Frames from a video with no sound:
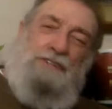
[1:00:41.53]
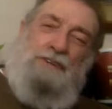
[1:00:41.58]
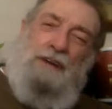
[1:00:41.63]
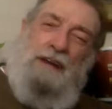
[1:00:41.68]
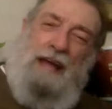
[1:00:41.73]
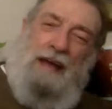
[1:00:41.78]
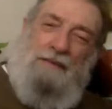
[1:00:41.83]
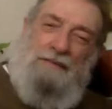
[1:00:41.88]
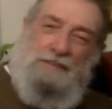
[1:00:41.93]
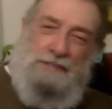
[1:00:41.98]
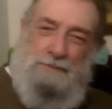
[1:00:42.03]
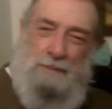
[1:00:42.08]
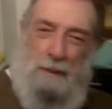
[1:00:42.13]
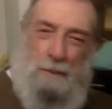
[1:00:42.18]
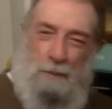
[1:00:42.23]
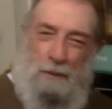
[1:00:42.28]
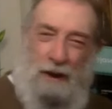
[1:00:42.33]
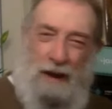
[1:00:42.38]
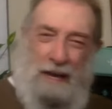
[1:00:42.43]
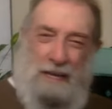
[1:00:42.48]
I should have this
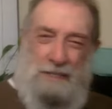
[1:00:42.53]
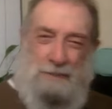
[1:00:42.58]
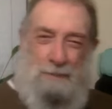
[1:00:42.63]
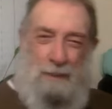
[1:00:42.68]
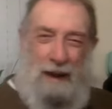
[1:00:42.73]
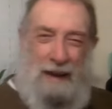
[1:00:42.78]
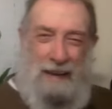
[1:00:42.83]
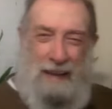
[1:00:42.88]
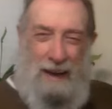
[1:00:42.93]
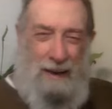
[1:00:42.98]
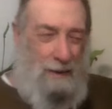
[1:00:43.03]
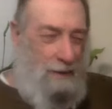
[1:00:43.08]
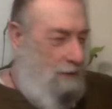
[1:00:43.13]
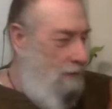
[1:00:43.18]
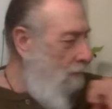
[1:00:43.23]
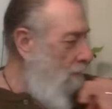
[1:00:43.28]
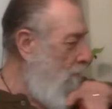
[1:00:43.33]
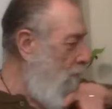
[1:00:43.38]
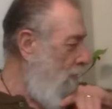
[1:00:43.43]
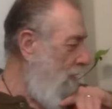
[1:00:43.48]
memorized by now,
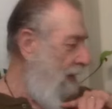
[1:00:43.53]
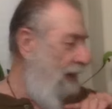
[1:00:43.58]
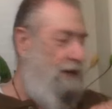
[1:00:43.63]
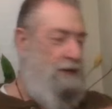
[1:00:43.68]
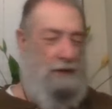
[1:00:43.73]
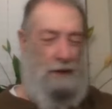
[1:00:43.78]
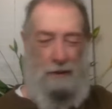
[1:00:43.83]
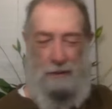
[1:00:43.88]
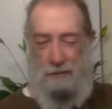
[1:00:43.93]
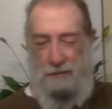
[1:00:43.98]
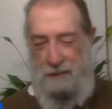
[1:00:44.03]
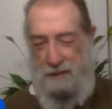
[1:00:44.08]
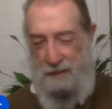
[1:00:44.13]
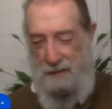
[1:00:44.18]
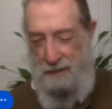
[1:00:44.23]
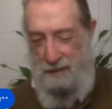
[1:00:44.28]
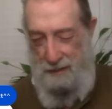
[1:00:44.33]
but I don't.